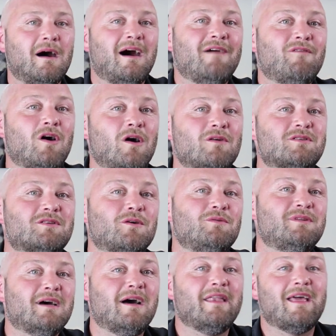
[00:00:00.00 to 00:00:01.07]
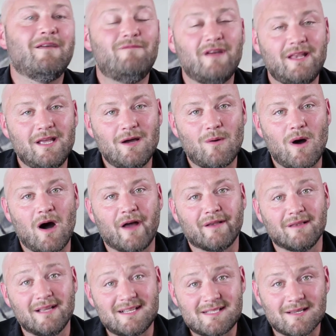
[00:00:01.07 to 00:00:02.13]
I've also done a video on
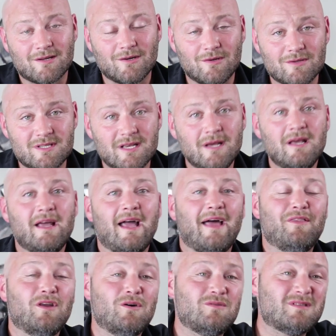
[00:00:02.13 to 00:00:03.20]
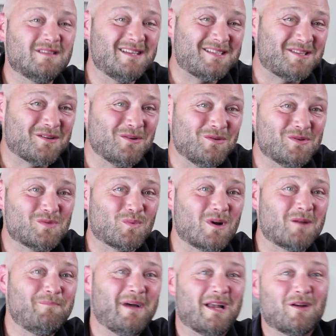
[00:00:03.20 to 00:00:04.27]
listicles, and those listicles
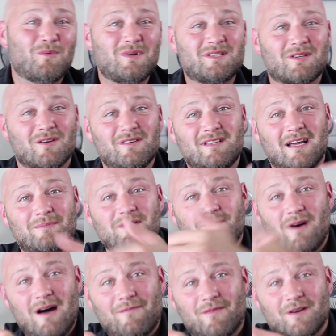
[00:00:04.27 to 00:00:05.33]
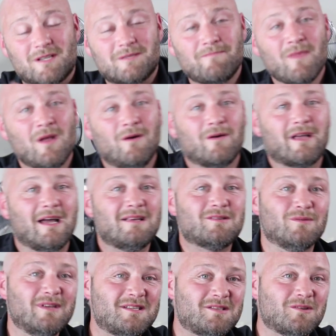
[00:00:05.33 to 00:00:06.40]
work better with certain types of offers, okay?
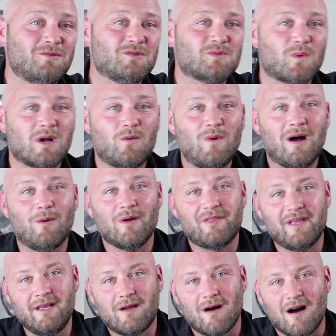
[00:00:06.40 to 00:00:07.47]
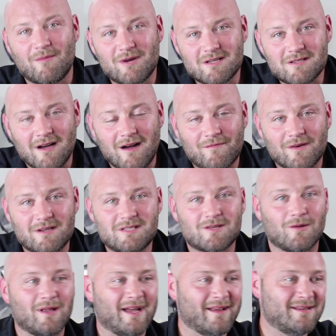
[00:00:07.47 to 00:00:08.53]
So listicles work well with e-commerce offers,
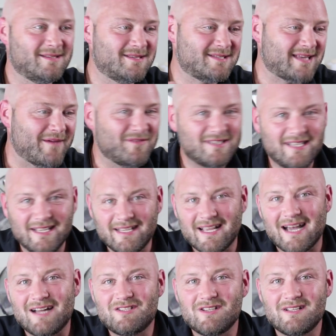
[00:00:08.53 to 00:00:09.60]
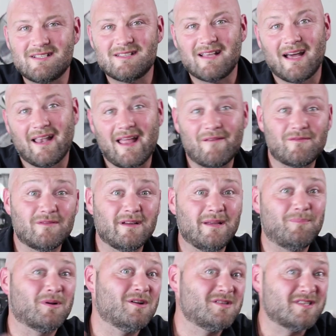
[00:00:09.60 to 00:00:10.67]
so like 17 gadgets that every
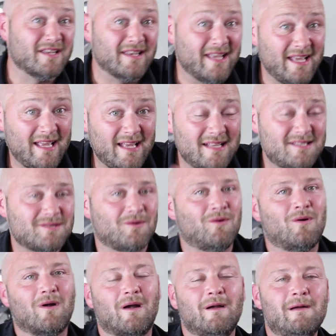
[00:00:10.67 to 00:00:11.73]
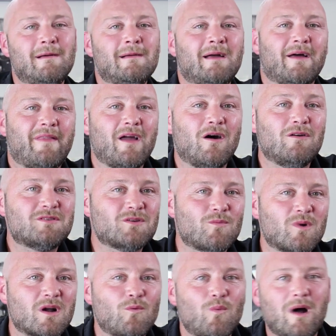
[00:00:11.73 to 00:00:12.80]
person needs, or they also
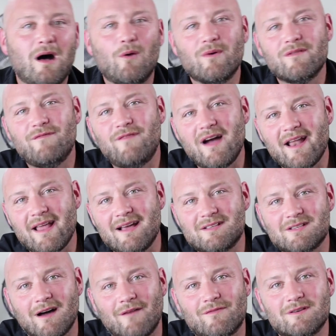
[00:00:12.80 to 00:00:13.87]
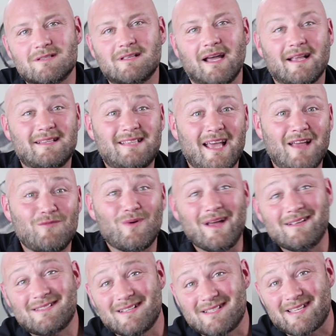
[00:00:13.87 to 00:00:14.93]
work well with finance offers, like 10
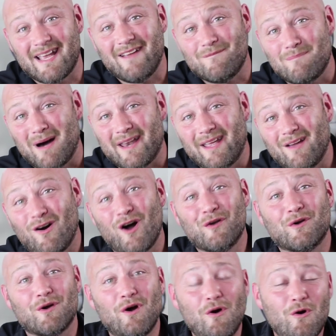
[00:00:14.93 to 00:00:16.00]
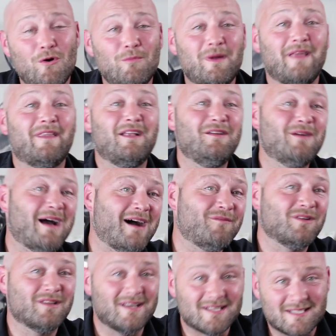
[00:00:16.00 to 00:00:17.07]
ways to save money on your home, and then you have
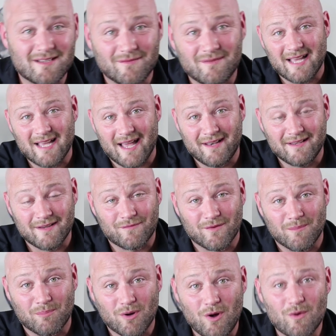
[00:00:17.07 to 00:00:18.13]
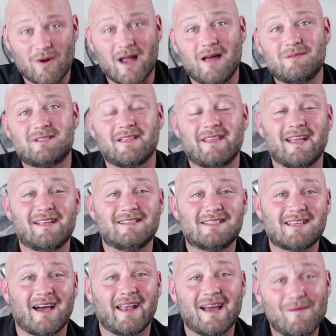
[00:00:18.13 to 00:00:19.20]
a list 10 different programs that they can
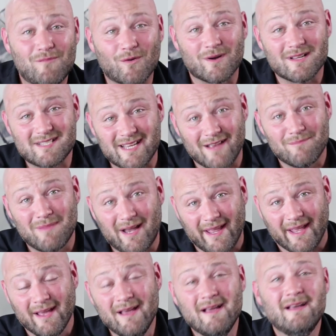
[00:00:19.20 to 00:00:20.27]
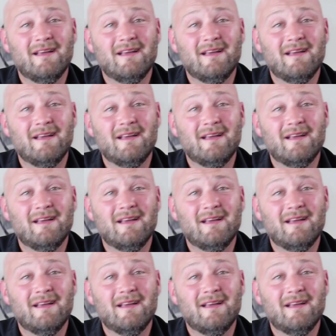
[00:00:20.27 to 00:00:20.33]
sign up for to save money.